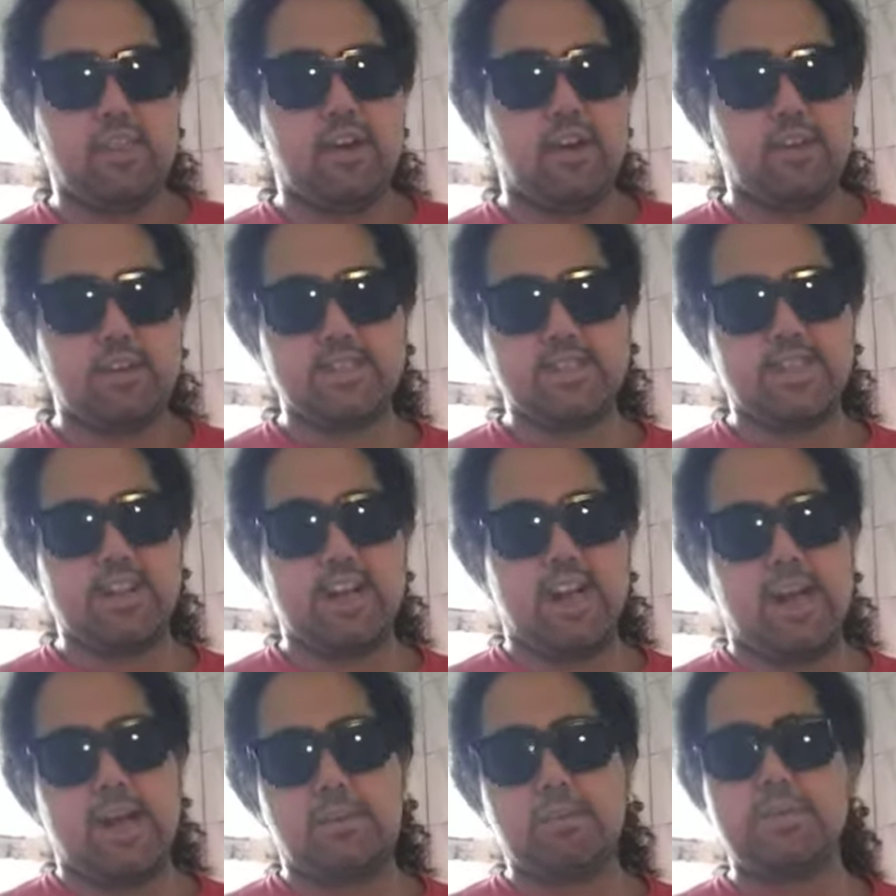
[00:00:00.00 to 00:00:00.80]
thugs and
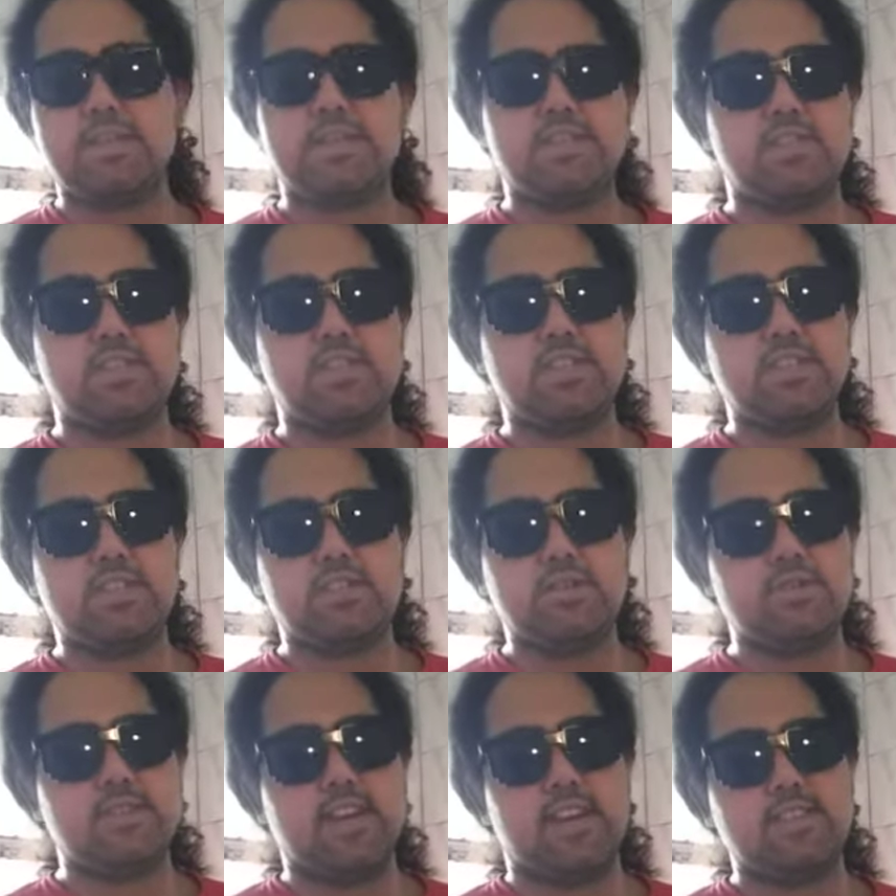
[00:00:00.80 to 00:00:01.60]
cops, they're just
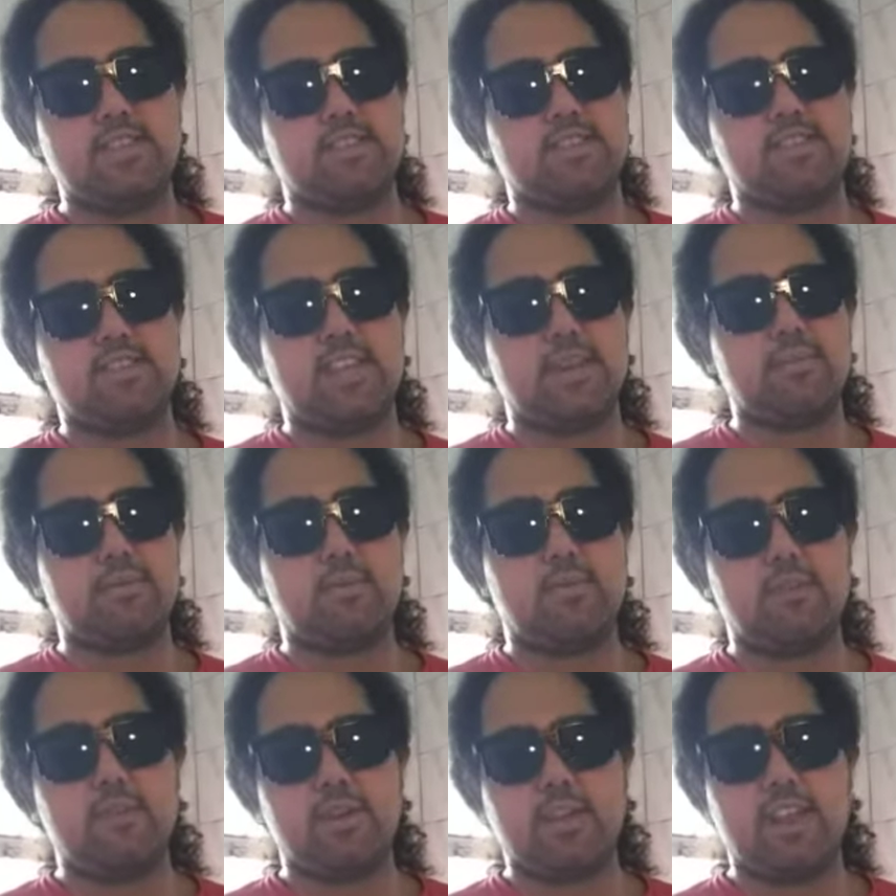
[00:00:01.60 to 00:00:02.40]
two sides of the same
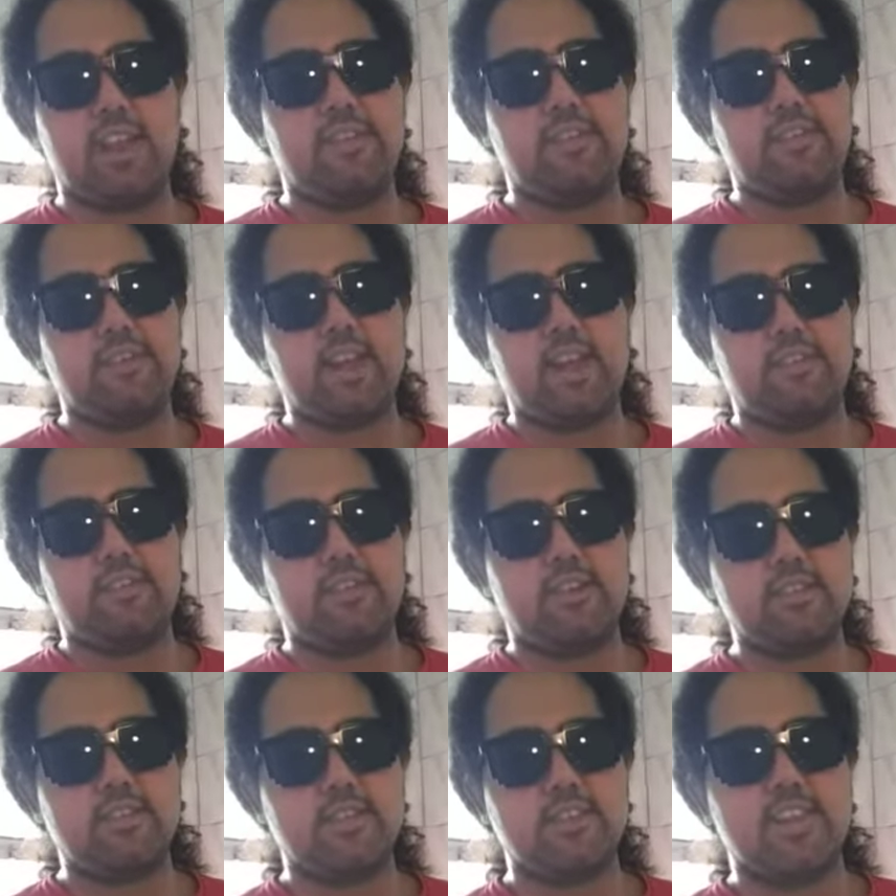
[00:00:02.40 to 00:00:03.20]
coin, and they're not
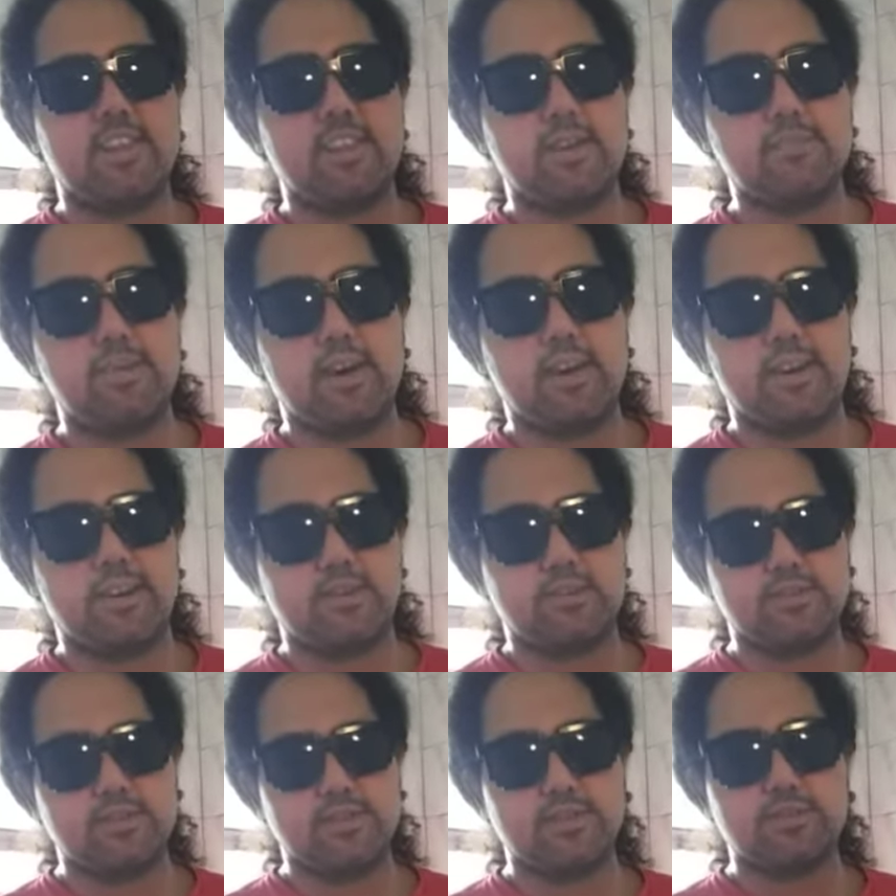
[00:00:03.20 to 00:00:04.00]
friendly to anybody
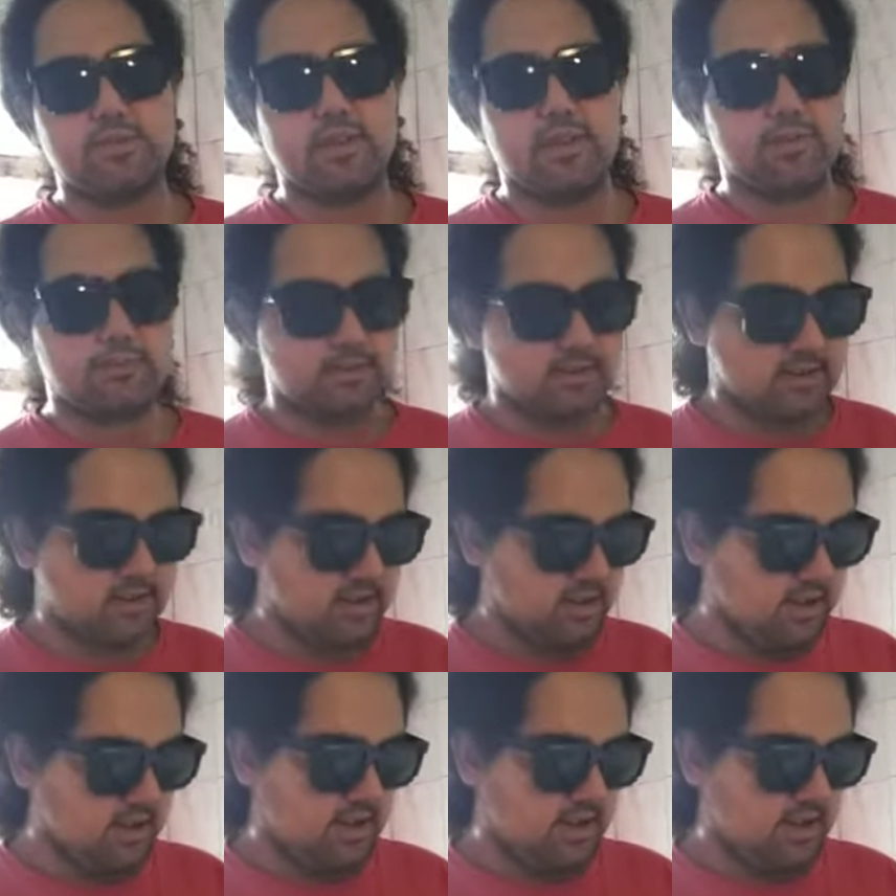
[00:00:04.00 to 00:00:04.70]
who's a newcomer.